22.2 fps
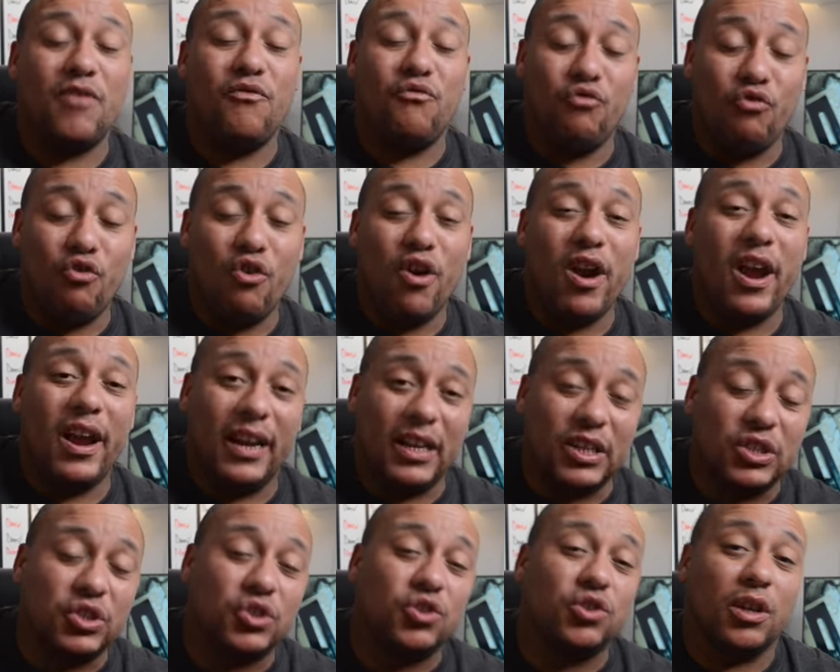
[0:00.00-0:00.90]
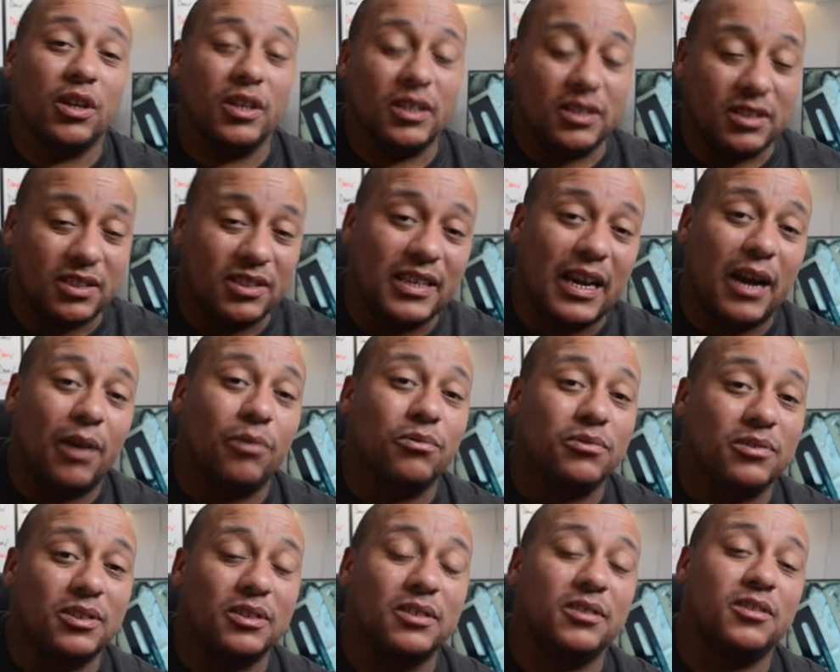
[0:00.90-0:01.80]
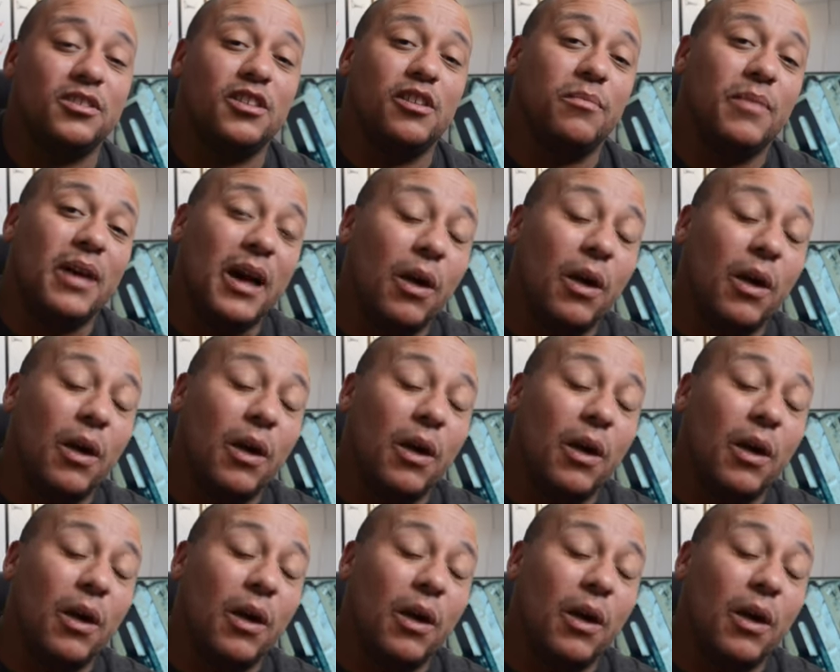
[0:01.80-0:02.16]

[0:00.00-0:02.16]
really solid sound system,